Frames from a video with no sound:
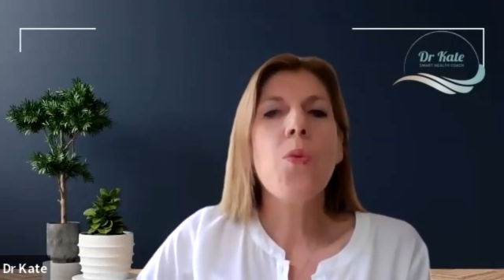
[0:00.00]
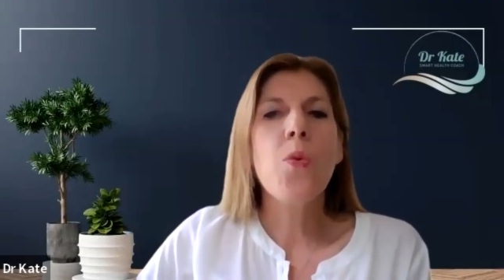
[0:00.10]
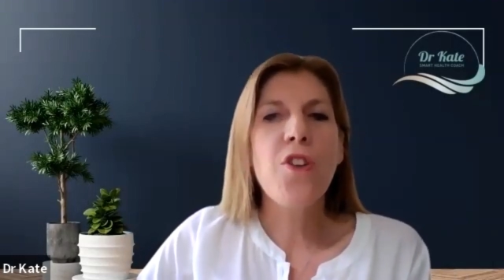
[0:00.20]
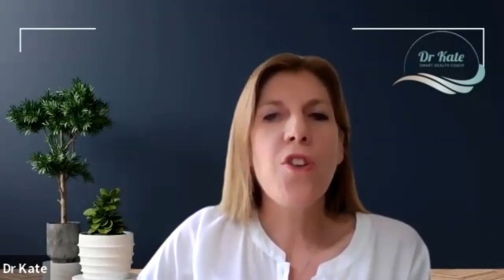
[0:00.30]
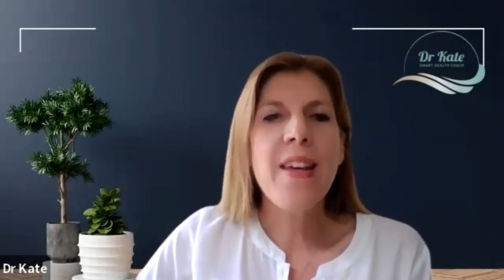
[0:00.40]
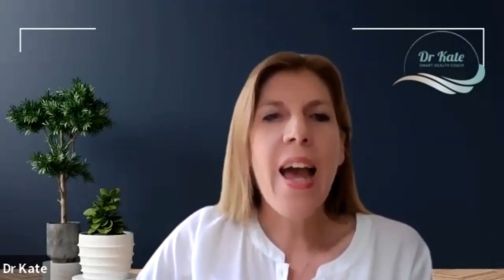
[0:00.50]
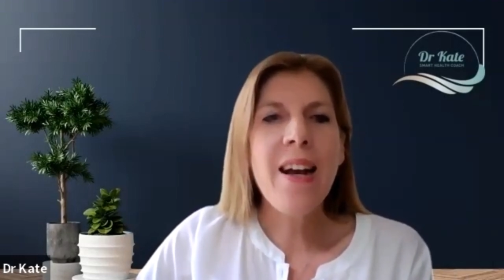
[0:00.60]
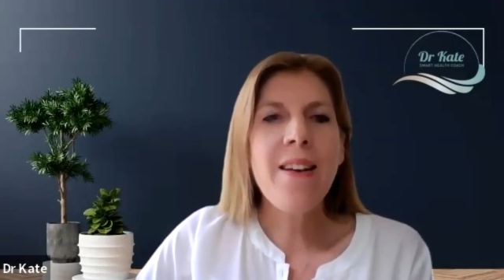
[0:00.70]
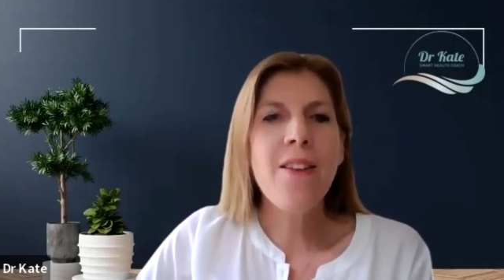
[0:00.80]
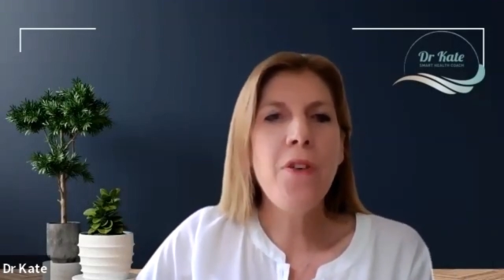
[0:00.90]
which is the
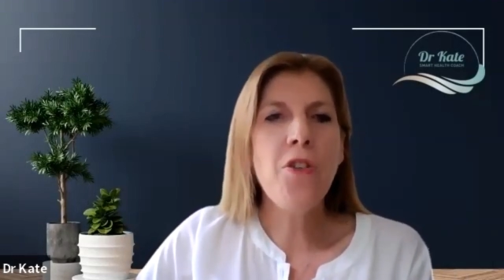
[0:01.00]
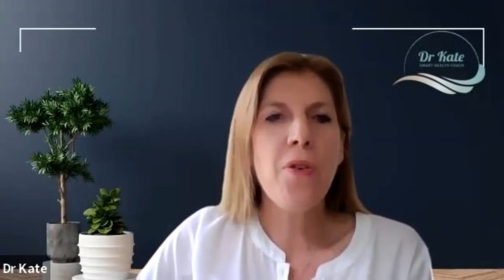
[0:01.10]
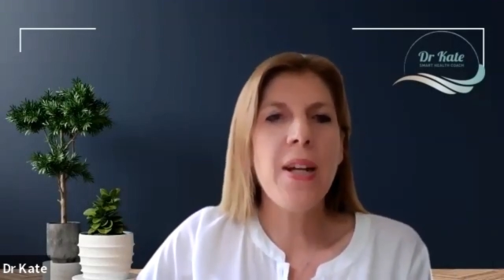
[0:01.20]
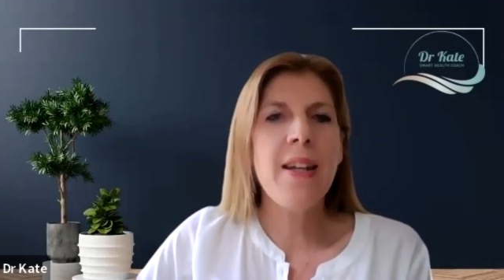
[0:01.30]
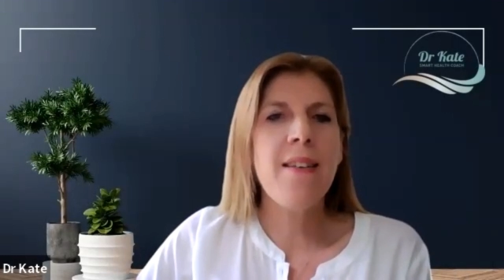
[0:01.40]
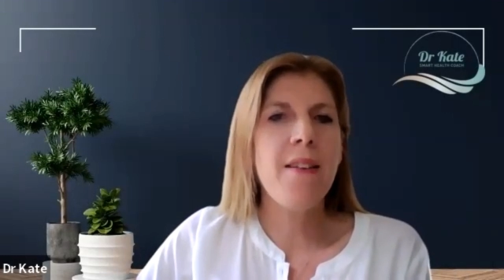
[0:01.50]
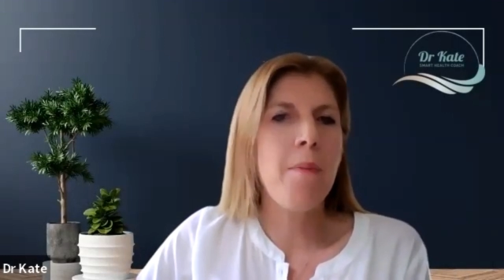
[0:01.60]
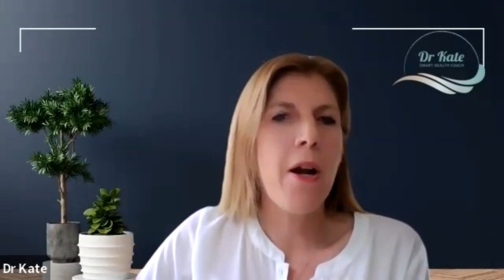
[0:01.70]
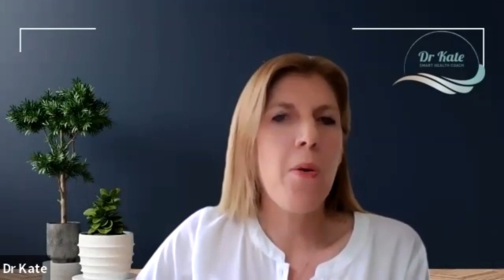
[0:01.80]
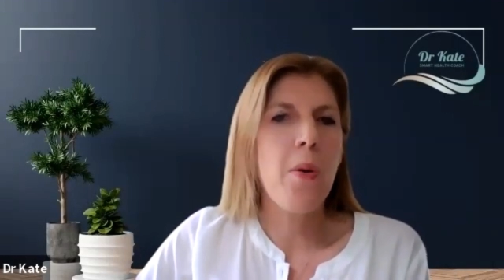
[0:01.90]
active ingredient
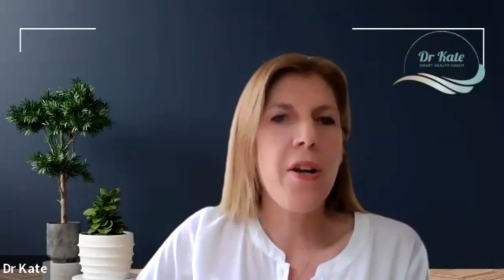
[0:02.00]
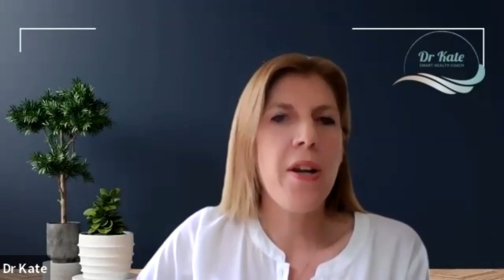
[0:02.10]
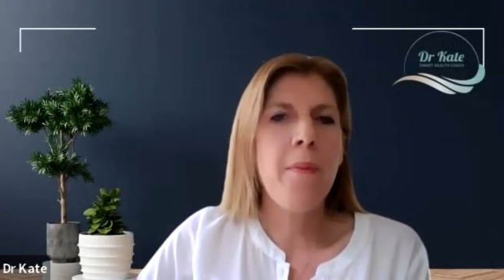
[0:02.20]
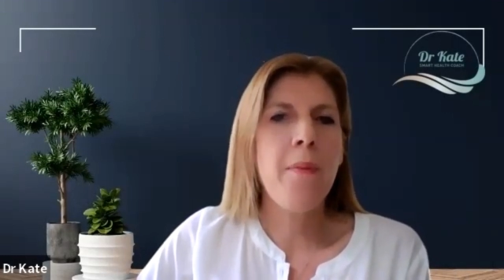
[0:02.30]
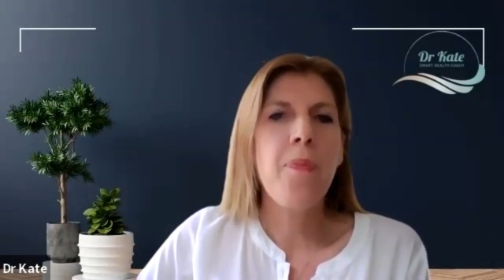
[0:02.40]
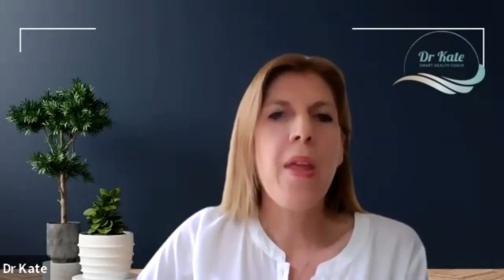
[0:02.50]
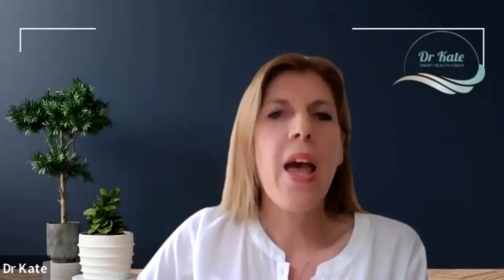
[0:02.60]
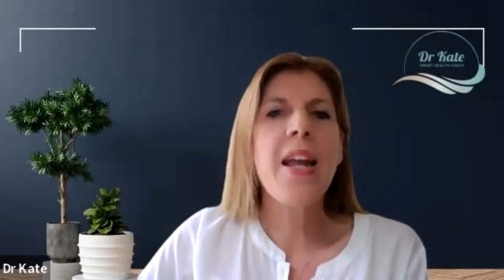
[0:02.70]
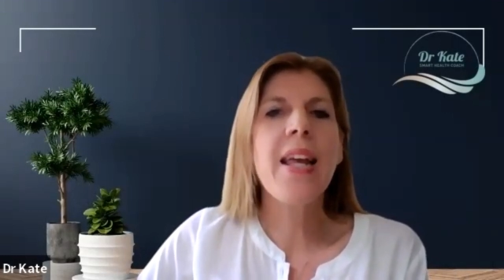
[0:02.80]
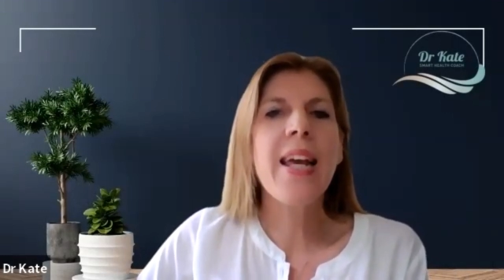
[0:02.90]
in marijuana,
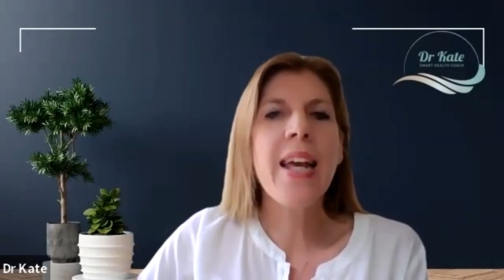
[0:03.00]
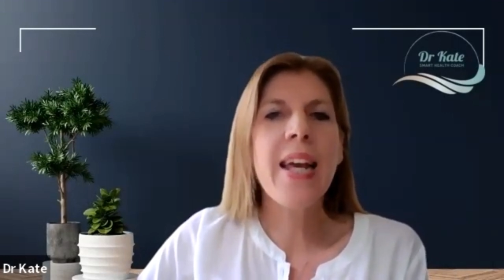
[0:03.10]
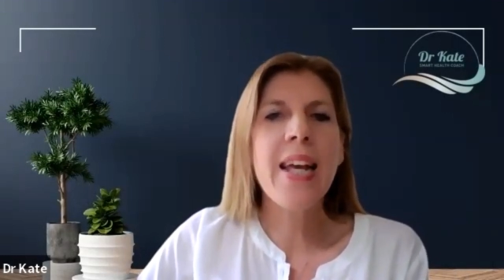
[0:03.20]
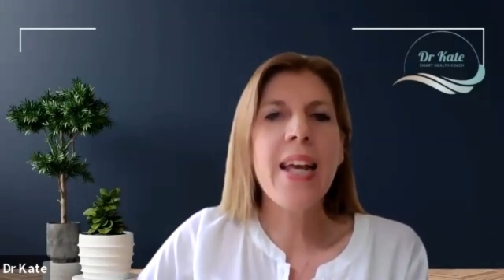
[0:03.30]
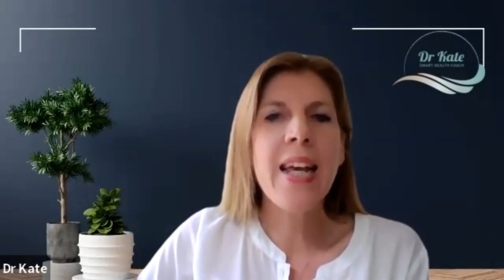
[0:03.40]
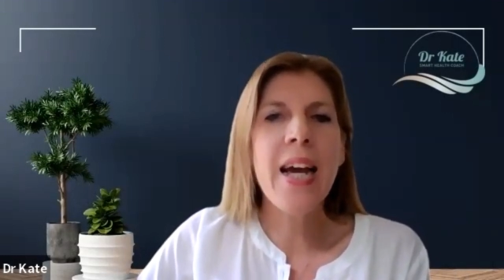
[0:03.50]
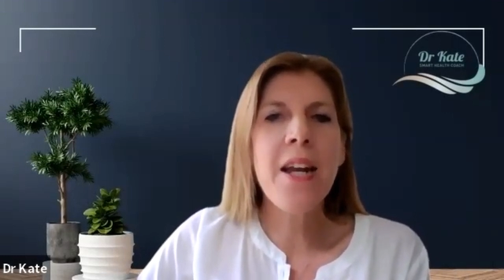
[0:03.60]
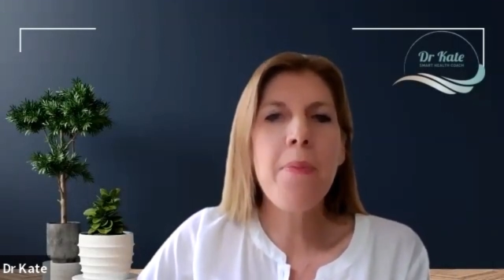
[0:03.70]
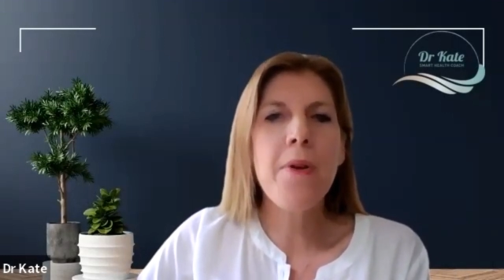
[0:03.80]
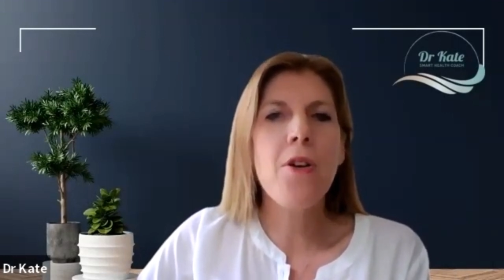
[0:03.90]
and
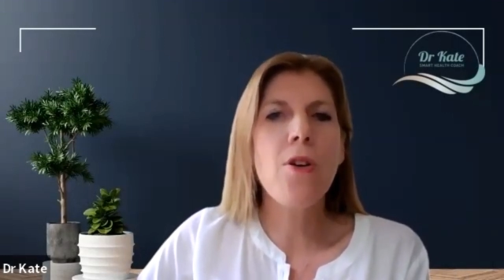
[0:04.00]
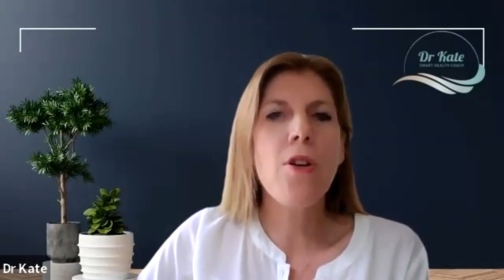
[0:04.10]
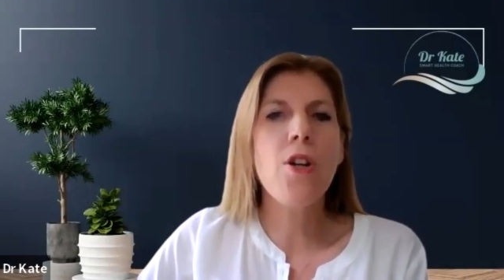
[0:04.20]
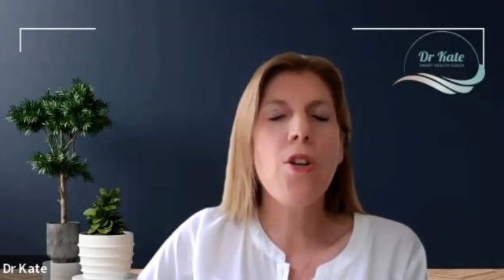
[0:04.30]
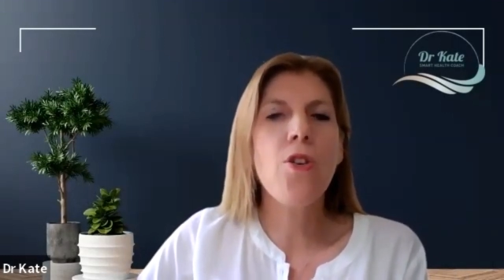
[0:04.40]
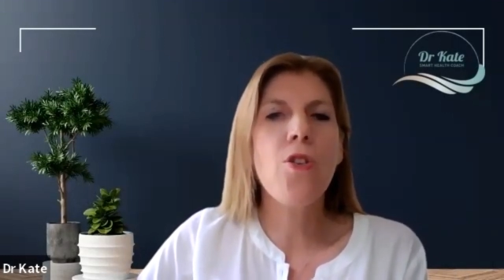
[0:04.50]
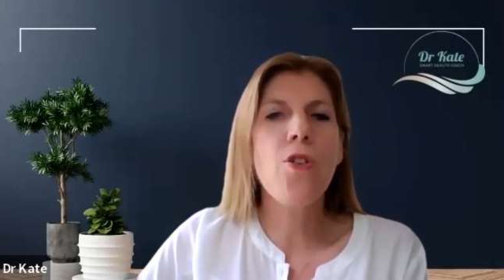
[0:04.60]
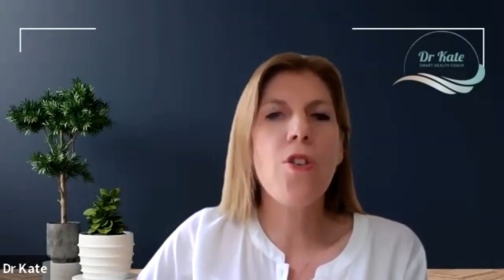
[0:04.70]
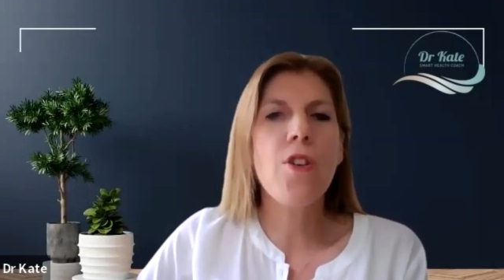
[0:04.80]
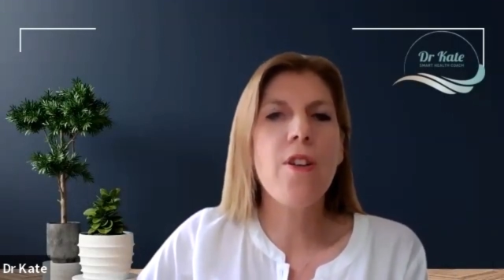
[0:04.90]
cannabidiol,
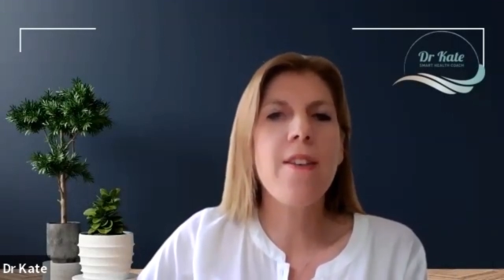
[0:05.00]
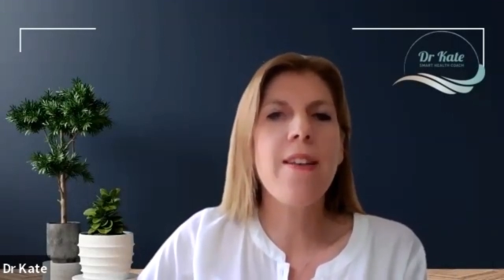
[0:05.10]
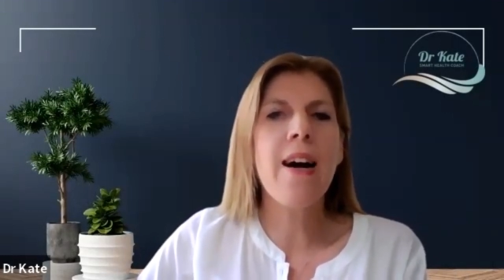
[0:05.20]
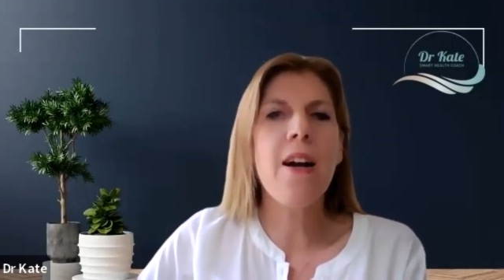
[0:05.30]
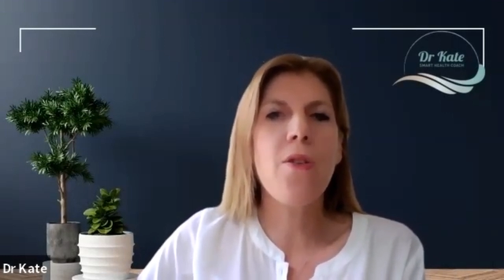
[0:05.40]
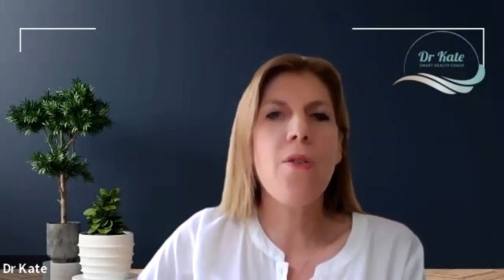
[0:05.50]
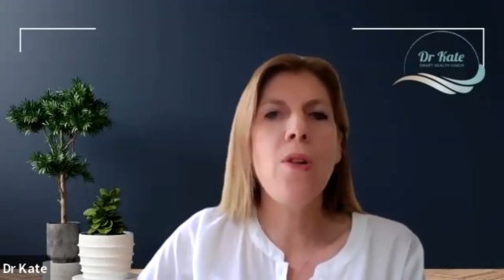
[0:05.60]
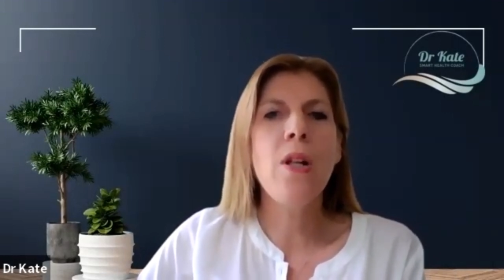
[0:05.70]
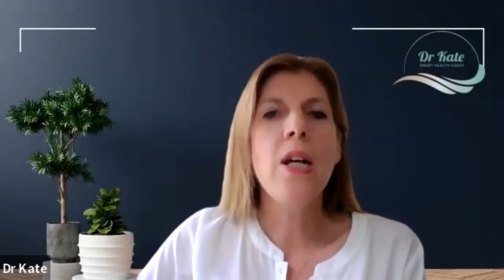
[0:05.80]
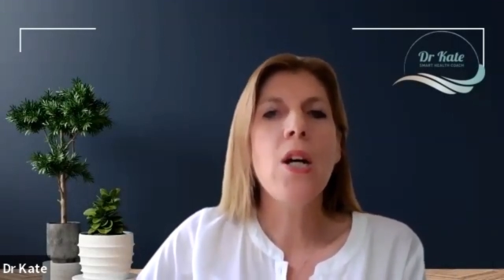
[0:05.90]

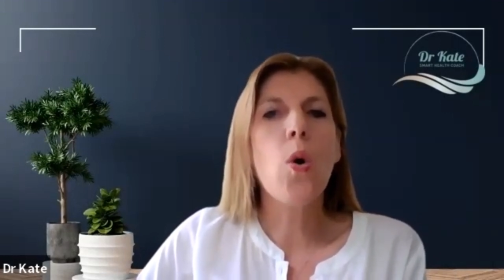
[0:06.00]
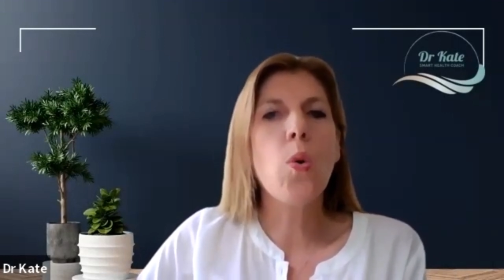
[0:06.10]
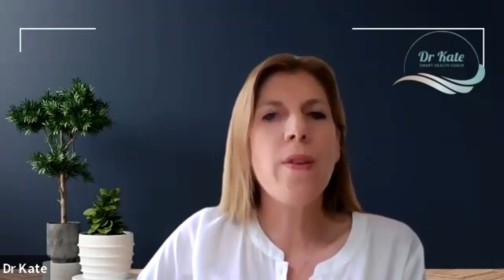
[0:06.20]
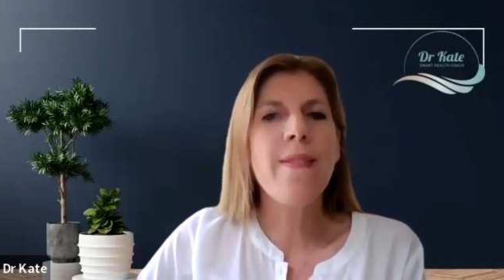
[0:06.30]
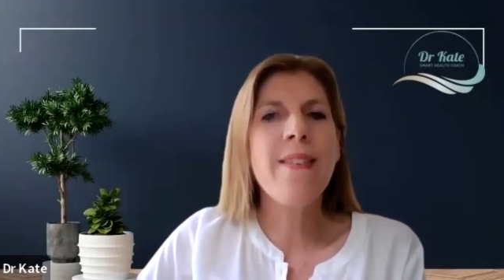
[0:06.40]
or